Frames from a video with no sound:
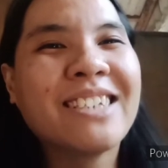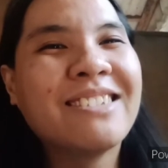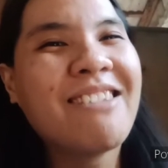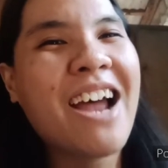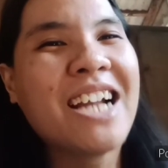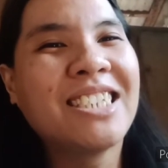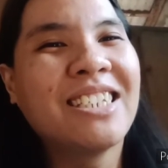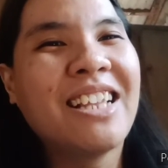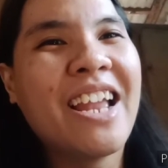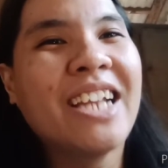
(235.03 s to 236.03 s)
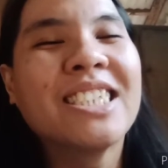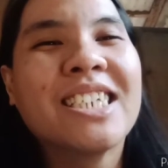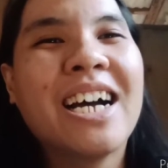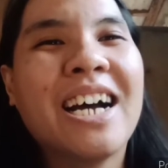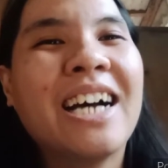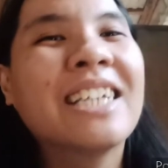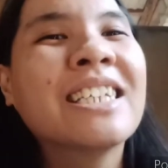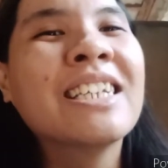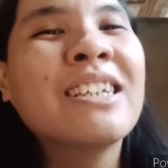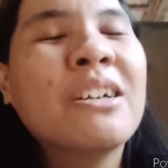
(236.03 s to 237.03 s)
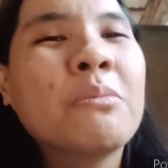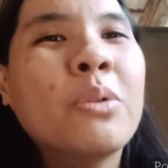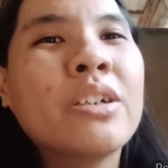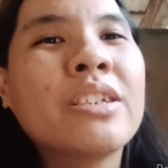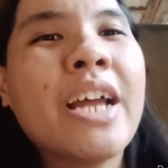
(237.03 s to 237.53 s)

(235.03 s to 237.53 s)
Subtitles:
Congratulations for